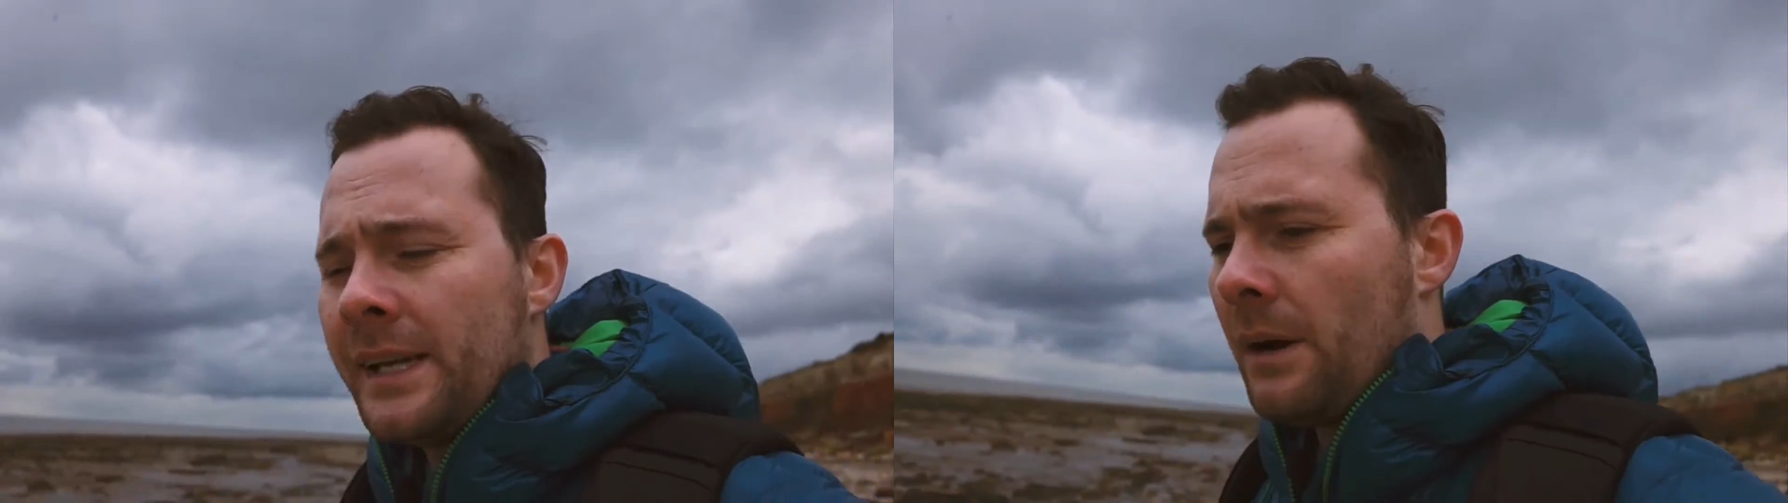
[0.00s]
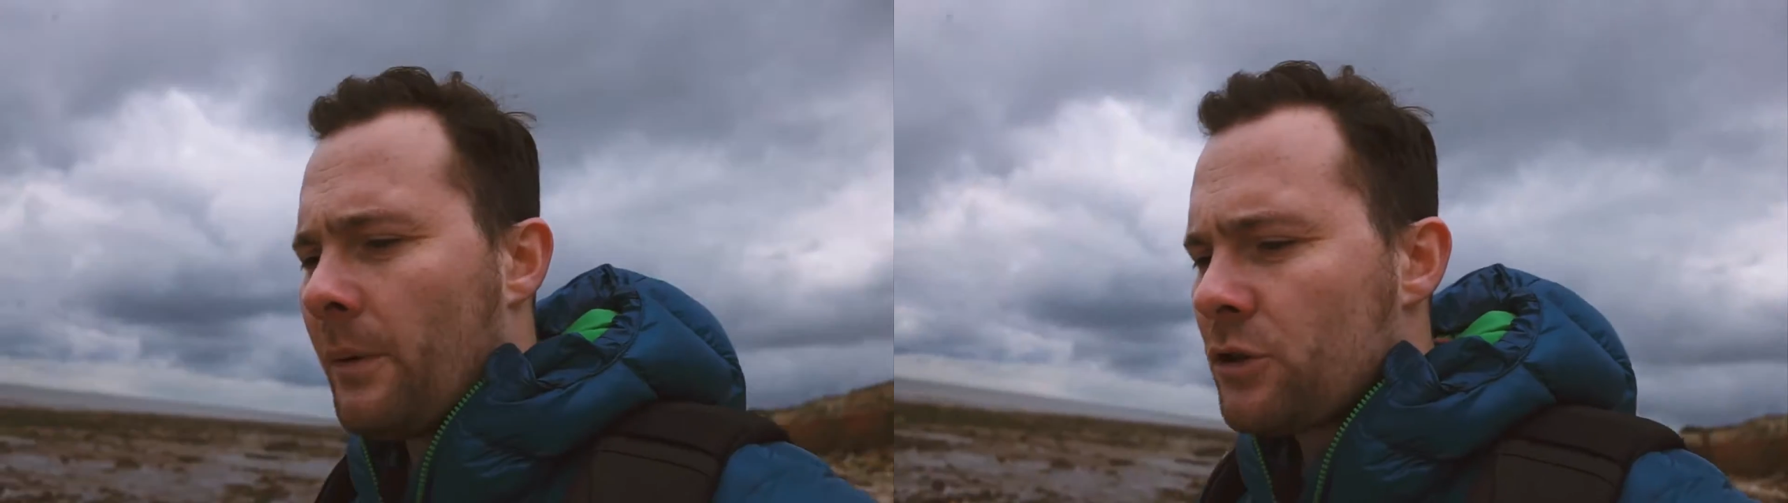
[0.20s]

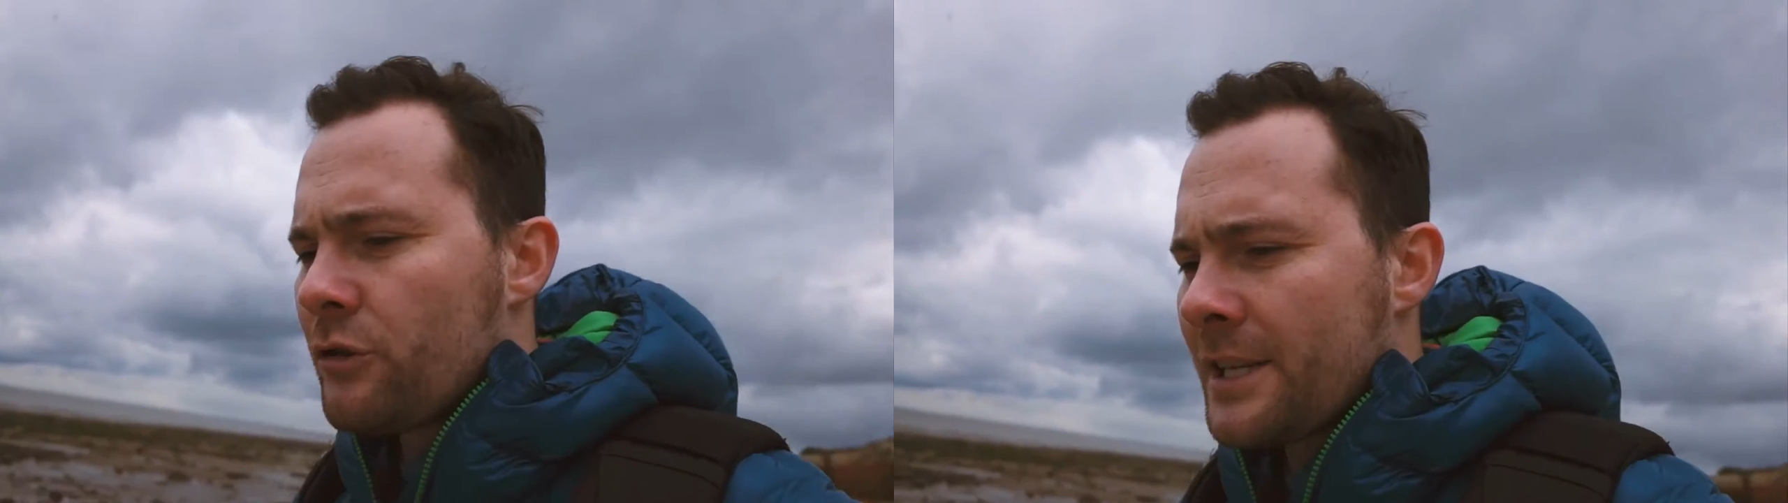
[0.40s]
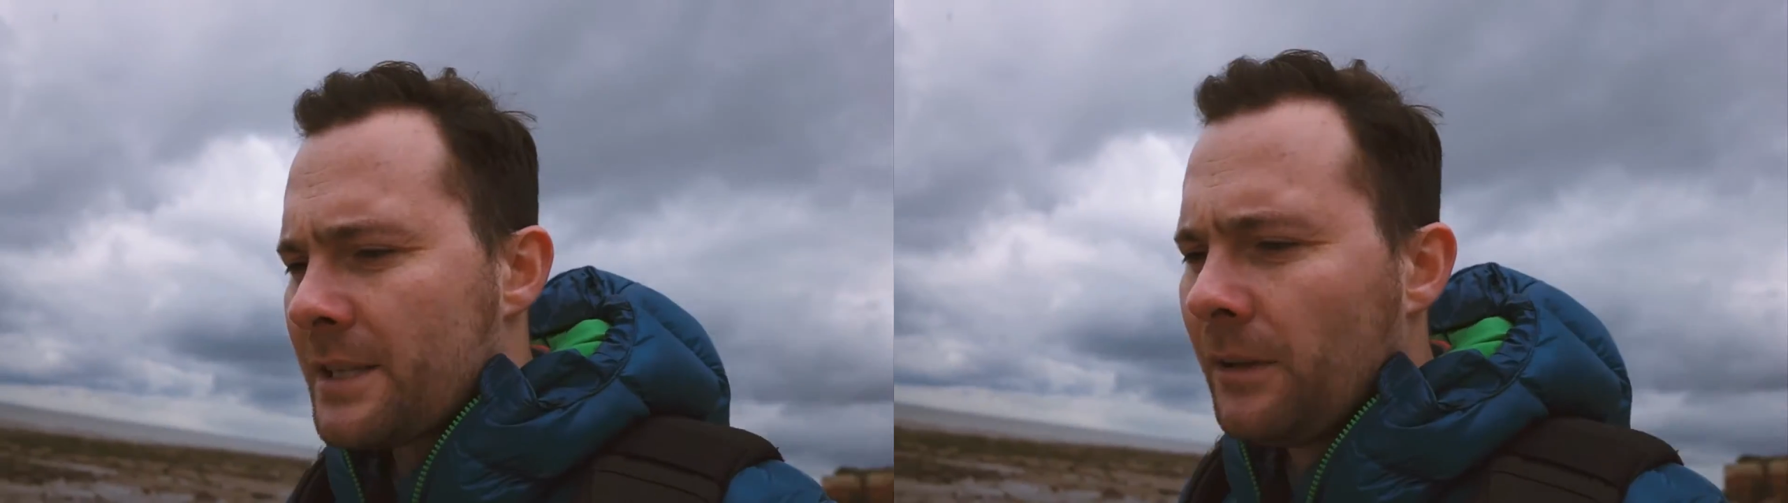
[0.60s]
I want to
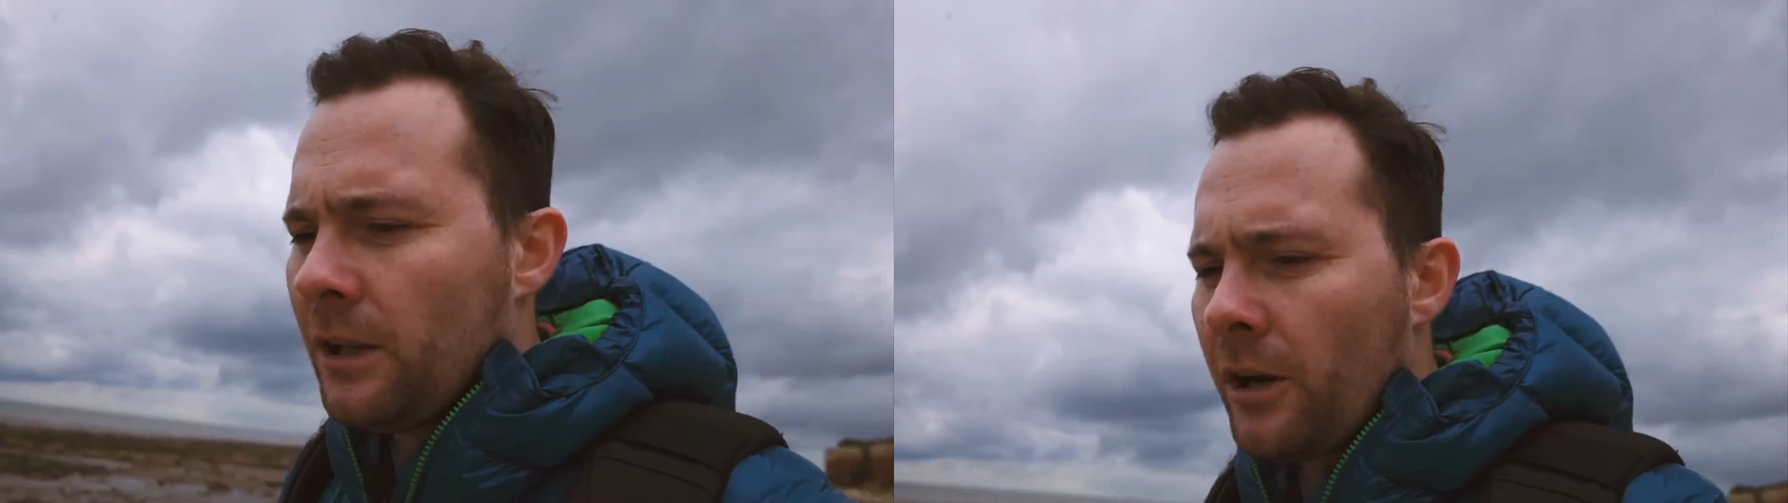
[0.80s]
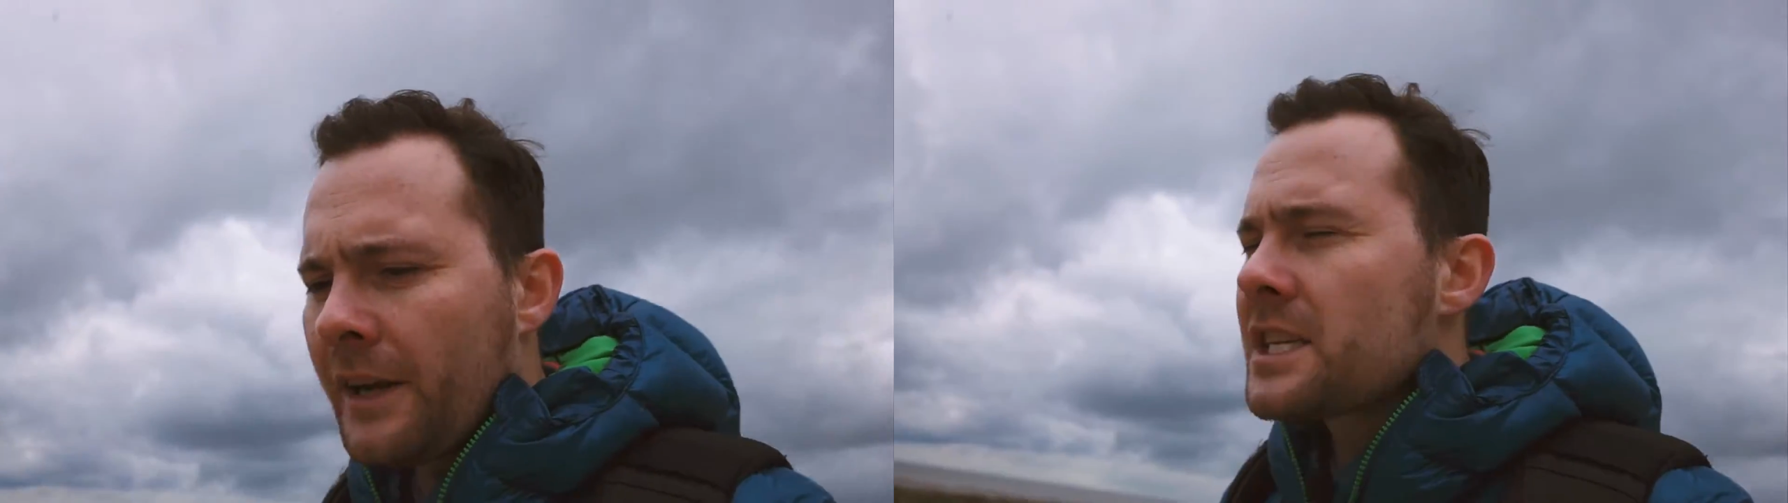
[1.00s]
try some
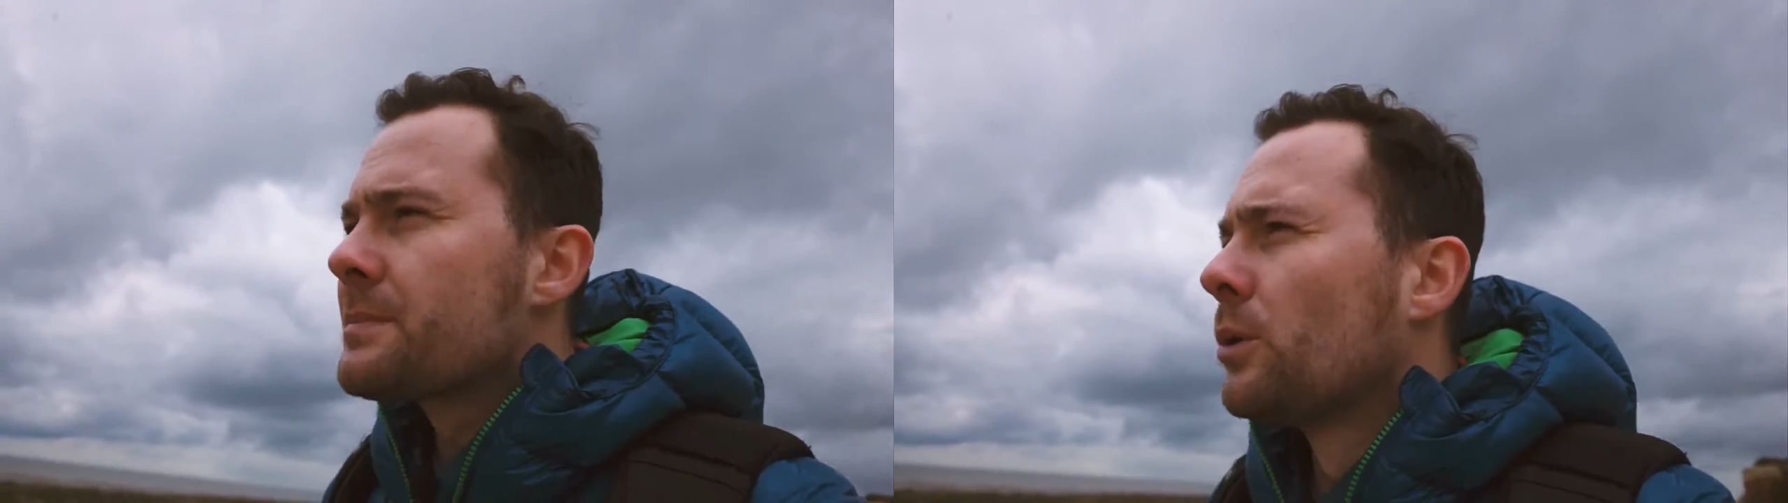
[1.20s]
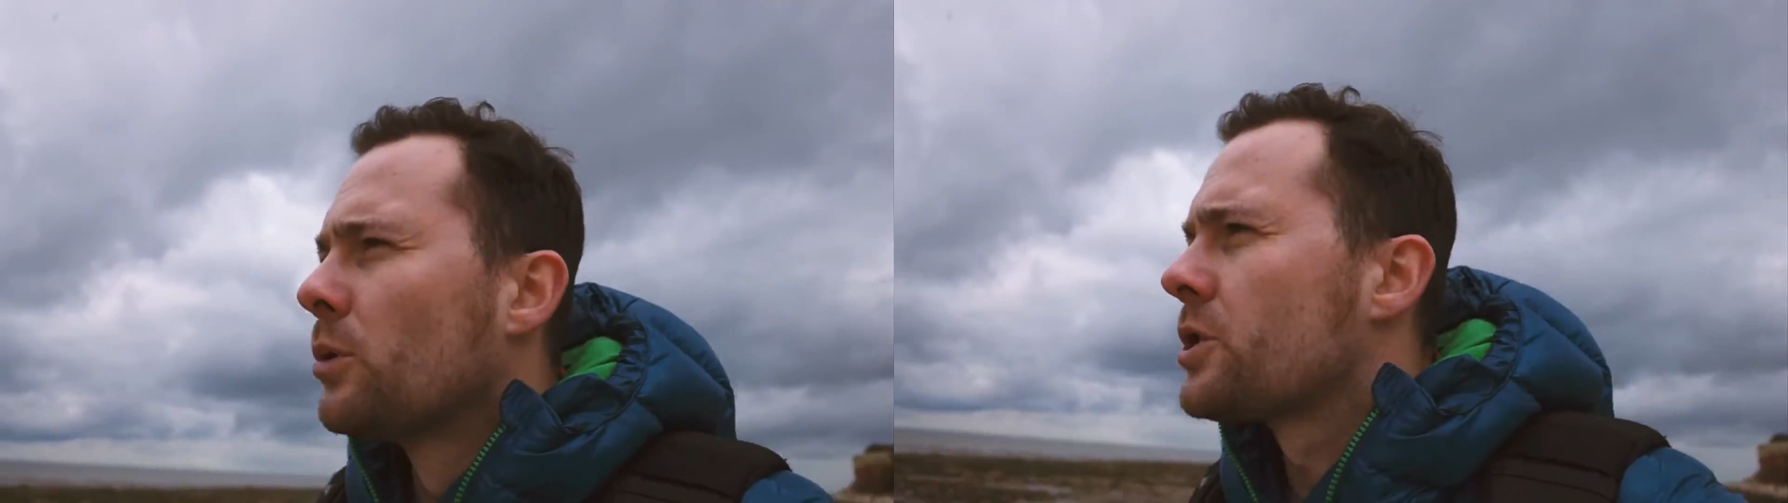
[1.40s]
long
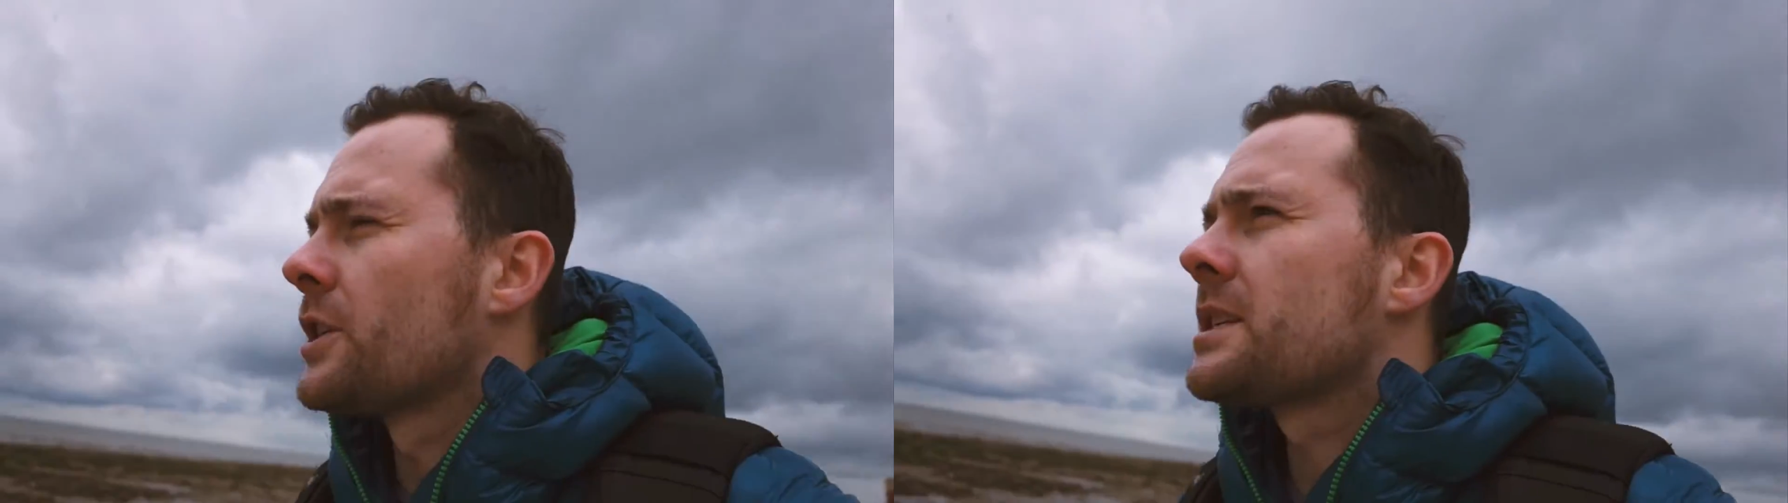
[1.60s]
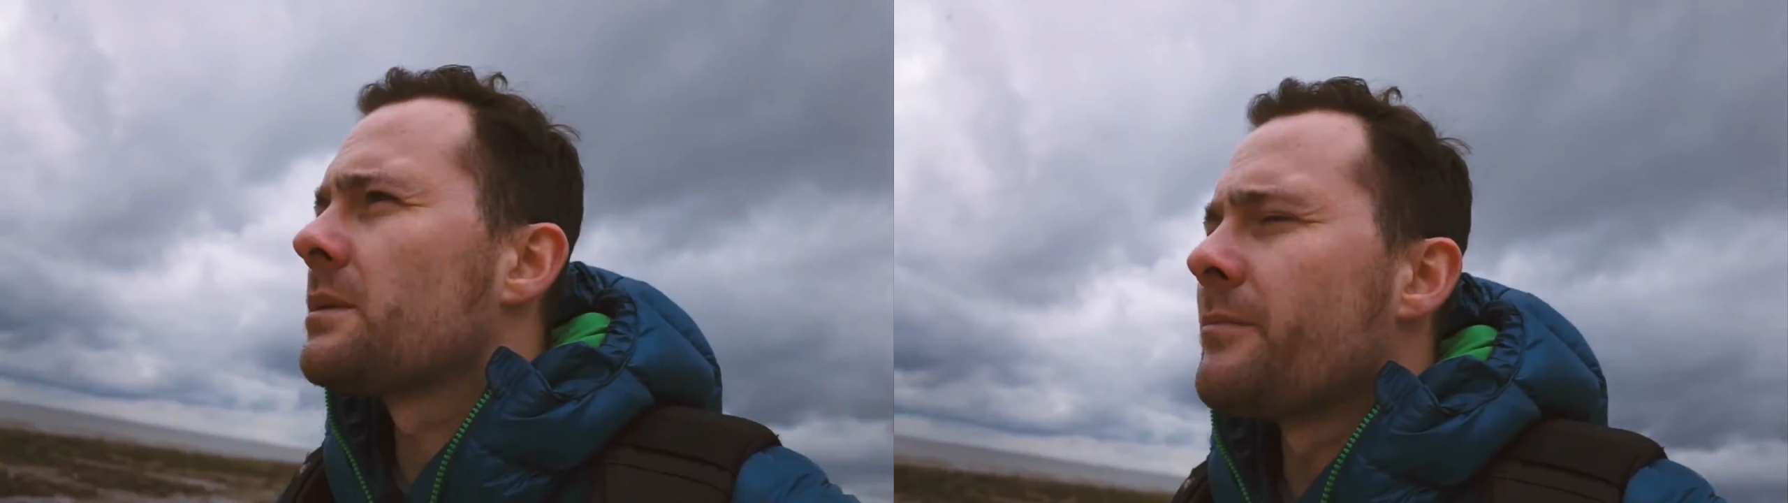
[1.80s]

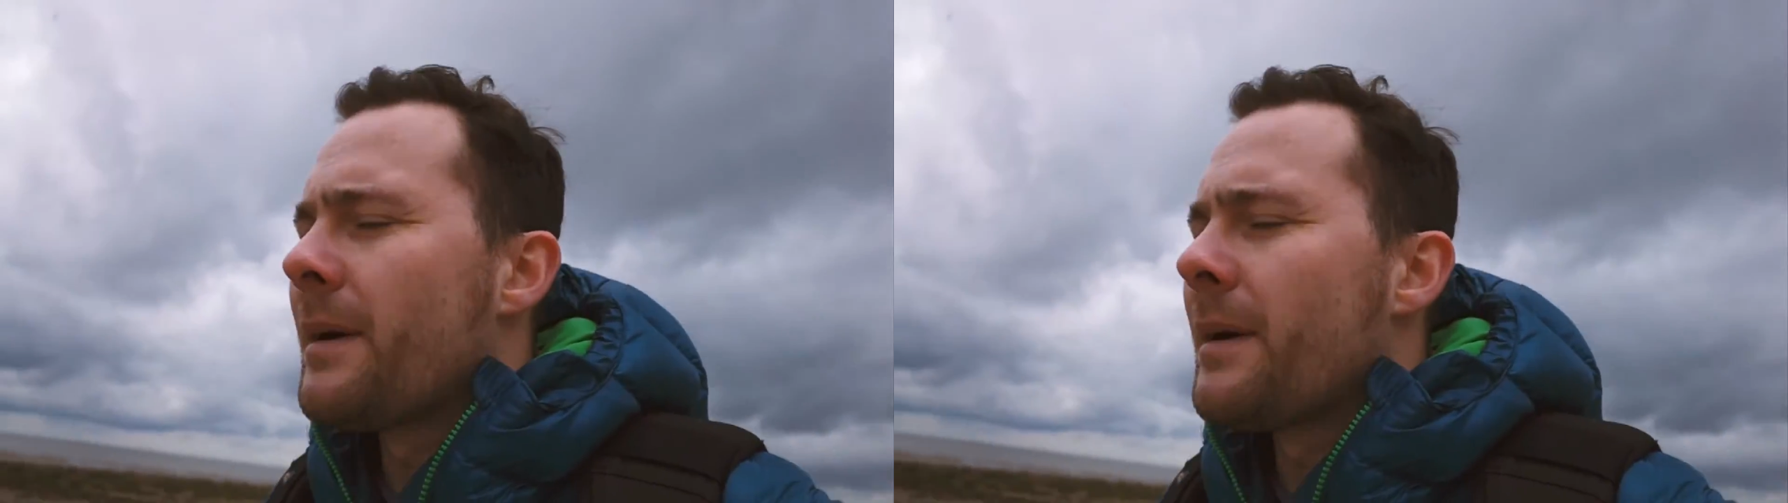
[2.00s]
exposures with